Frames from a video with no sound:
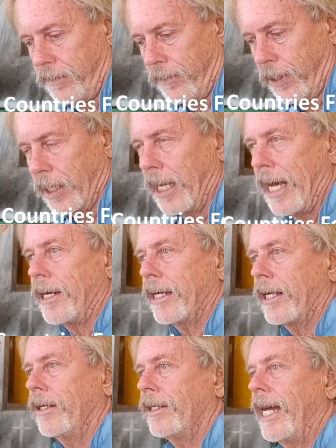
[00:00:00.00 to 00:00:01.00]
Fort
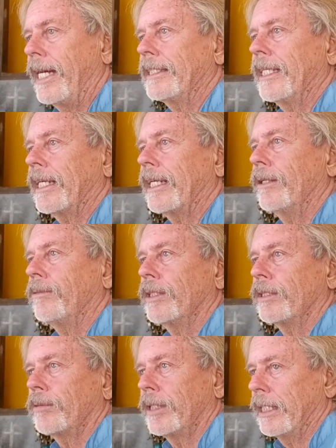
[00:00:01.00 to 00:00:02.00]
Lauderdale, and that ticket
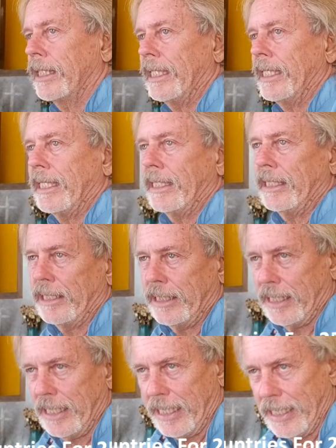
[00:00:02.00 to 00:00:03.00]
was really
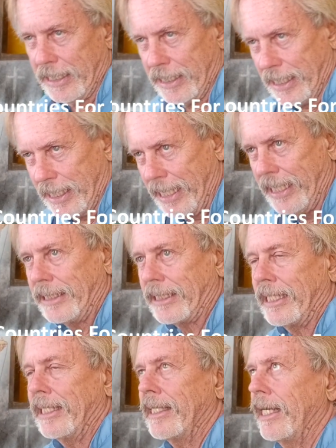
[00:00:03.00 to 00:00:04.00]

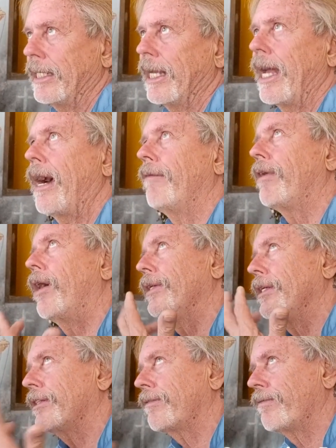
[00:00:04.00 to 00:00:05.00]
easy. Then you have all
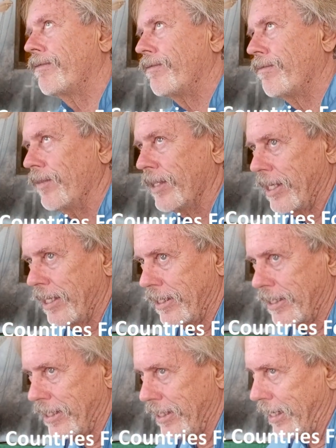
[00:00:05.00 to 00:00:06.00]
these
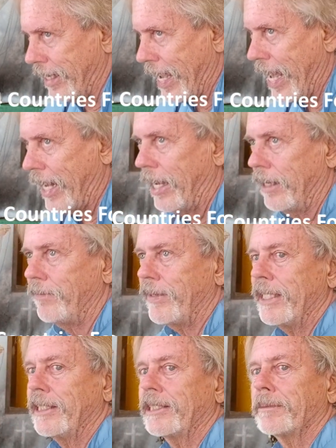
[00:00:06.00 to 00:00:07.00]
add-on
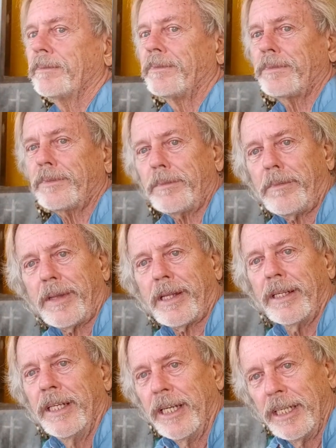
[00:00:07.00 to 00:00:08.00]
fees.
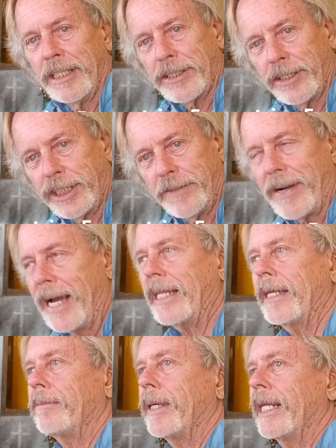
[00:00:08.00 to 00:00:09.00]
So she
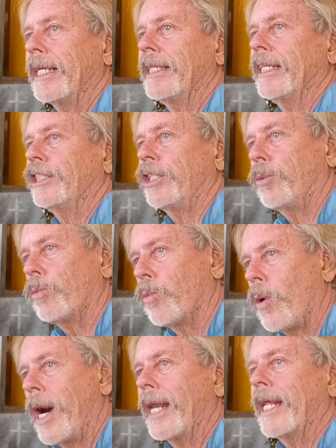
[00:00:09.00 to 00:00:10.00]
finally admitted that she
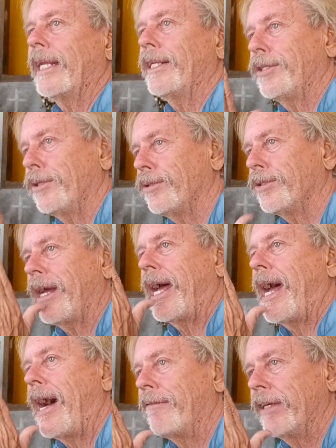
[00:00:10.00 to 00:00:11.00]
wanted to
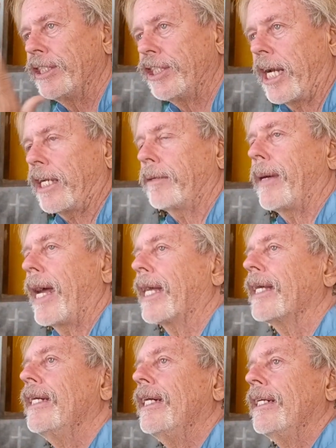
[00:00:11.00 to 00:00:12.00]
have a checked bag.
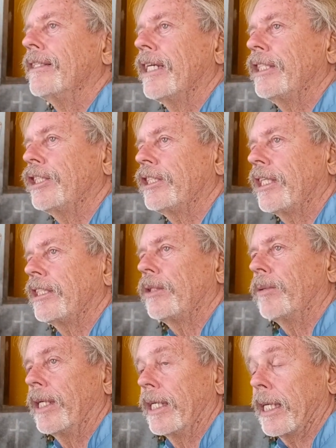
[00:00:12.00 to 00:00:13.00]
Then she said
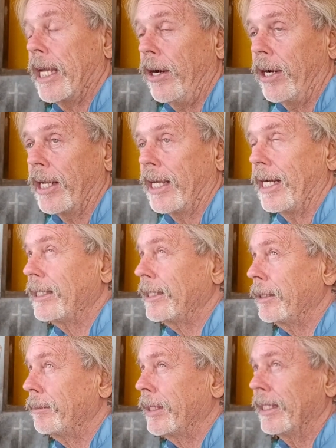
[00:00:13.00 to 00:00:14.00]
she wanted a carry-on. I
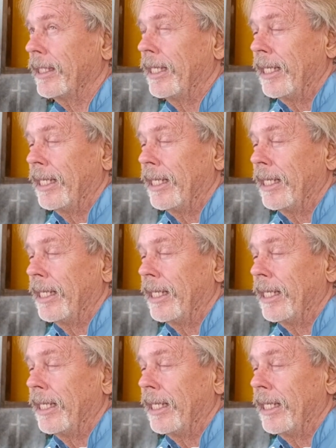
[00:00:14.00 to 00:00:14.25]
said, but